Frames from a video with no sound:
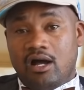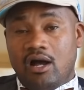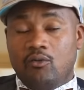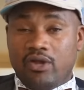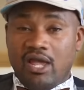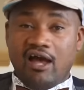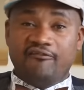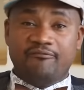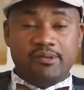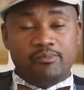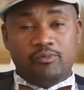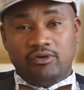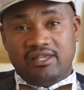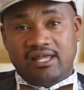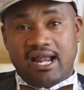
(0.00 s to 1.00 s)
We have
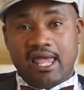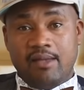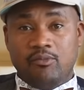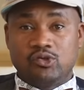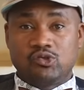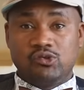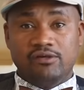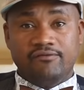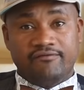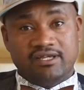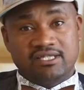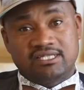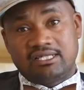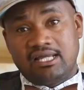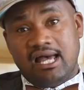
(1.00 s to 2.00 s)
people that are able to
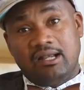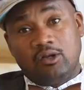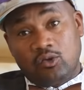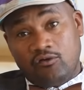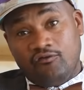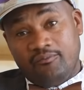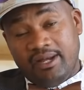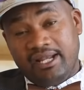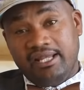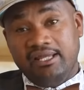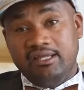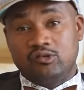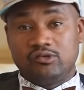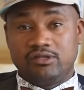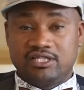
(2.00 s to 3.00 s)
invest a lot of money
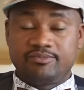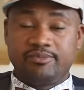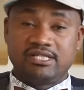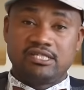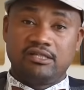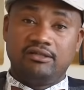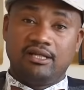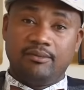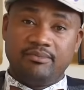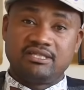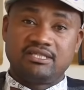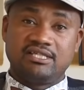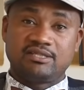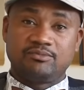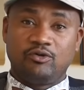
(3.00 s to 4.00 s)
into this particular
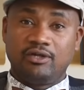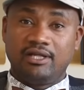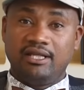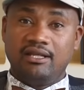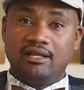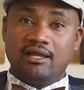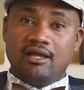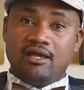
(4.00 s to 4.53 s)
business model.